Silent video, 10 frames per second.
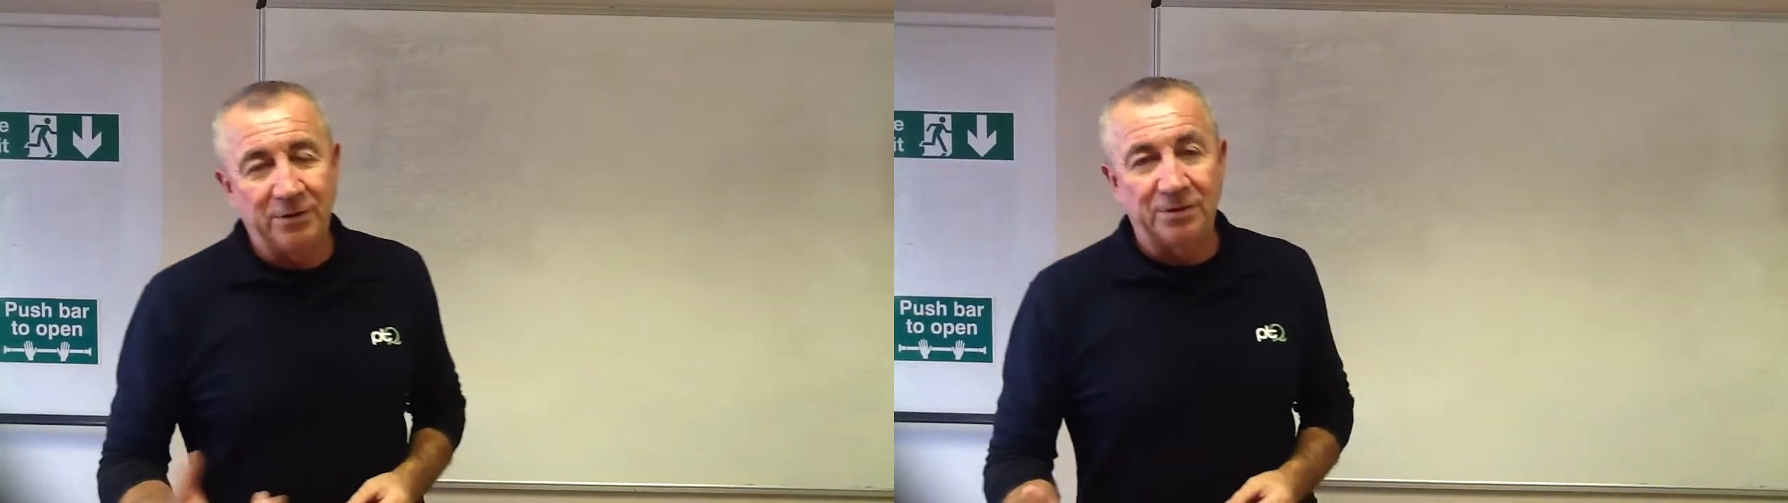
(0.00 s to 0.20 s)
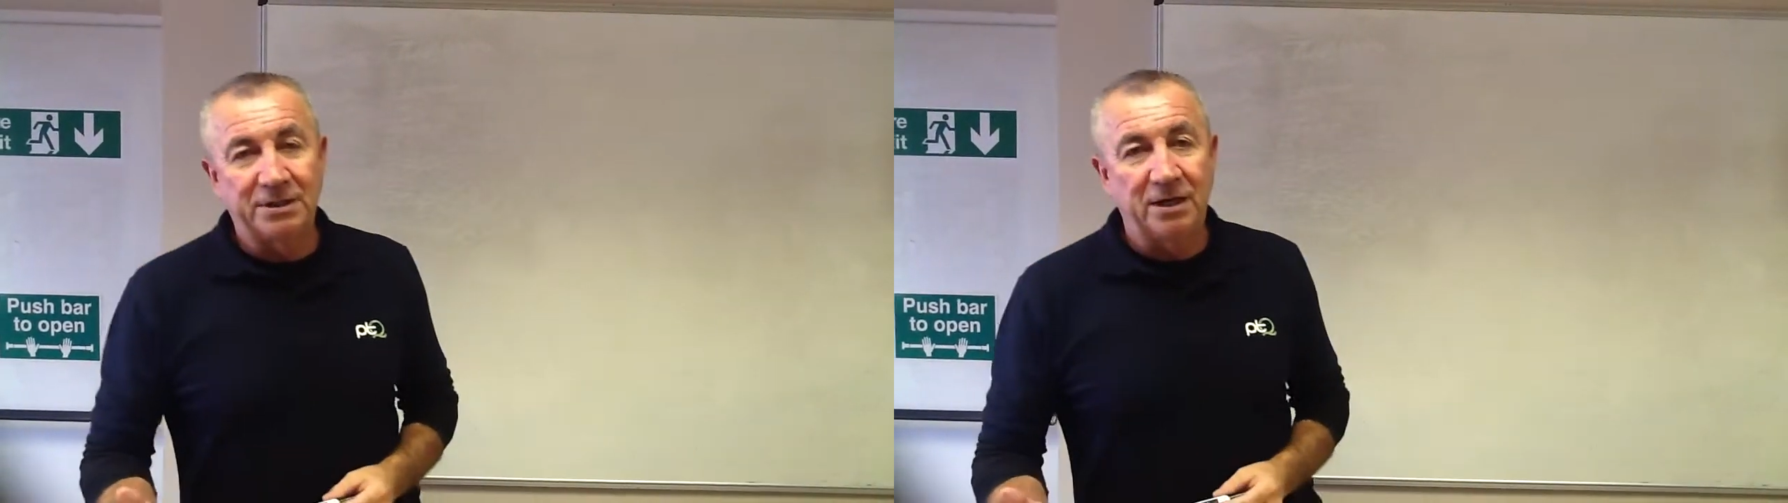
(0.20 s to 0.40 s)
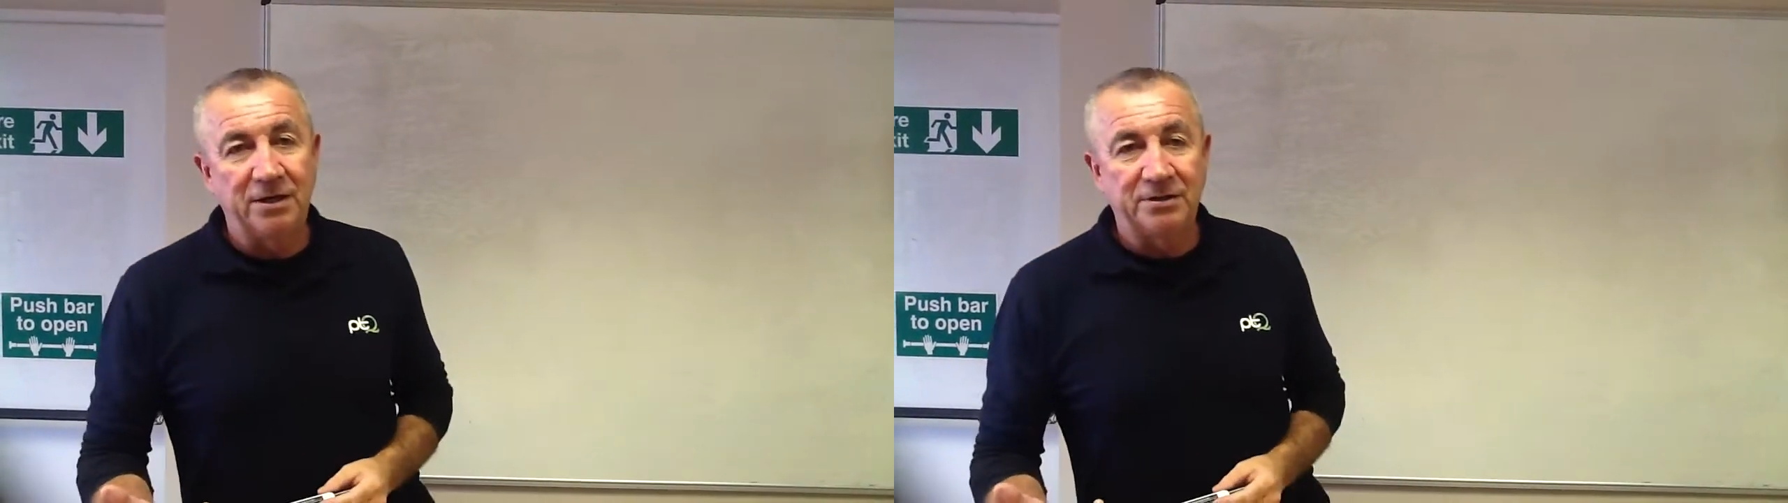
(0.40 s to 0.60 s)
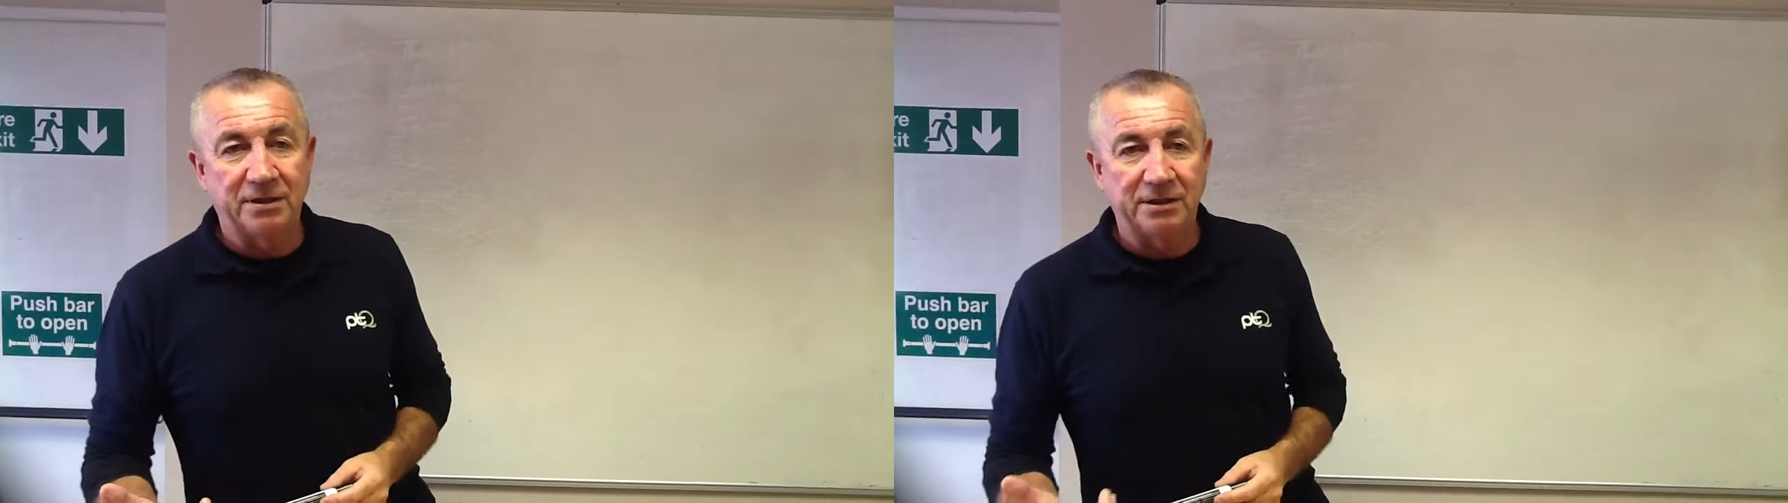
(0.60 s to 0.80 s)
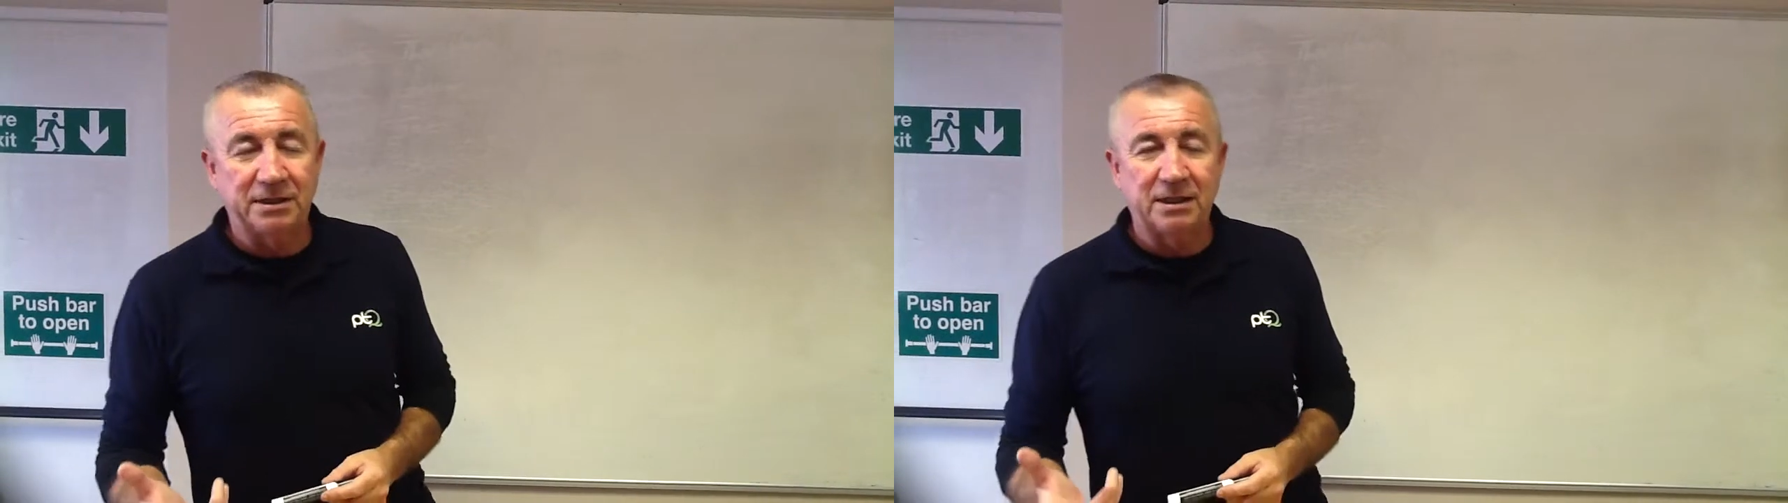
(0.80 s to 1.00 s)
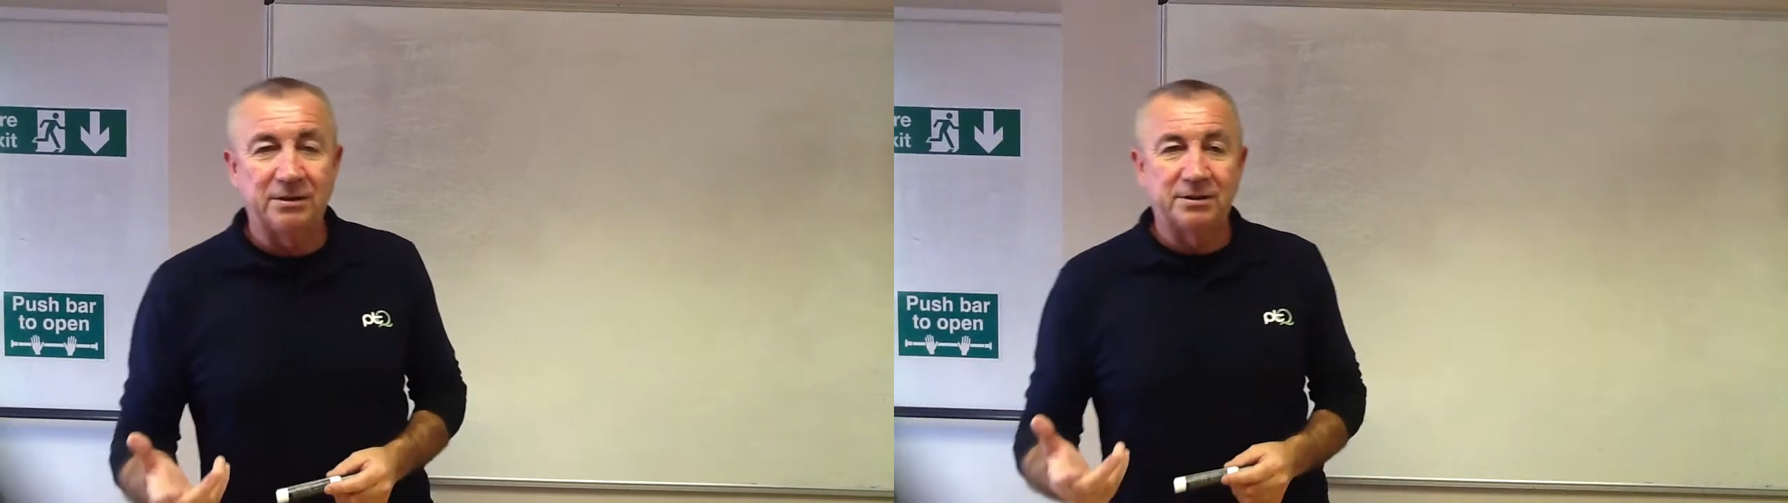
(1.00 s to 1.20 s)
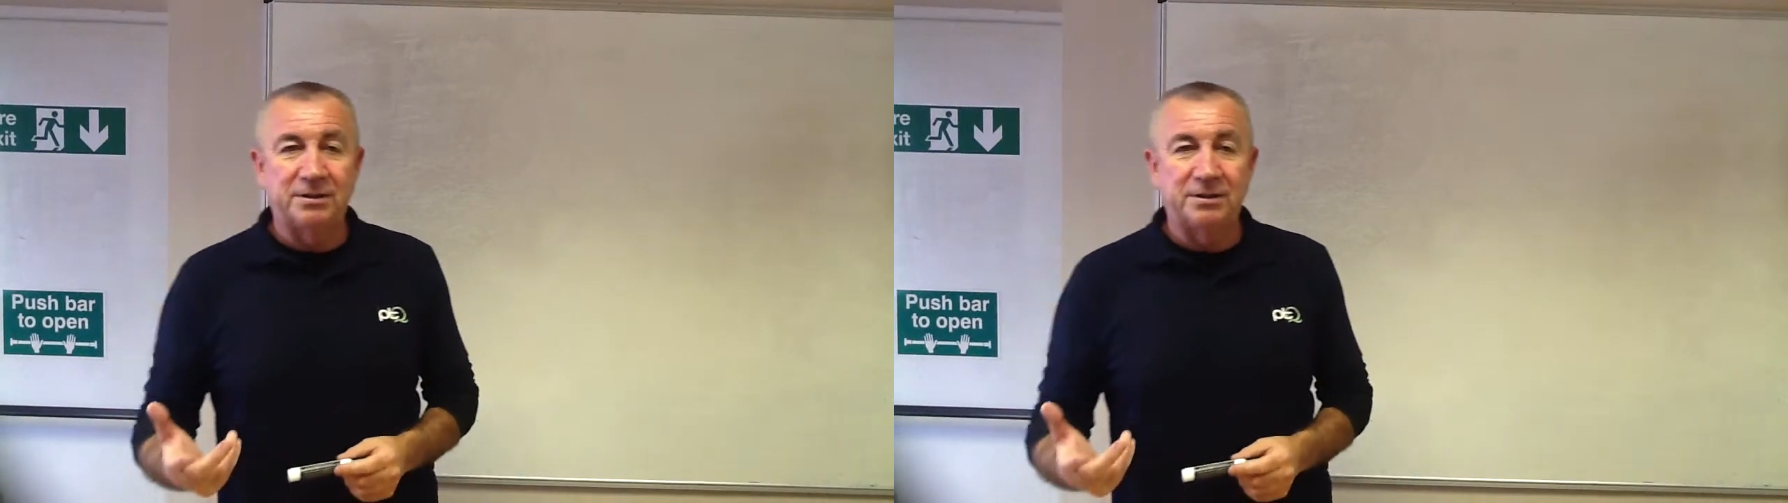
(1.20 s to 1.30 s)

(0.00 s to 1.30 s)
also use other skills,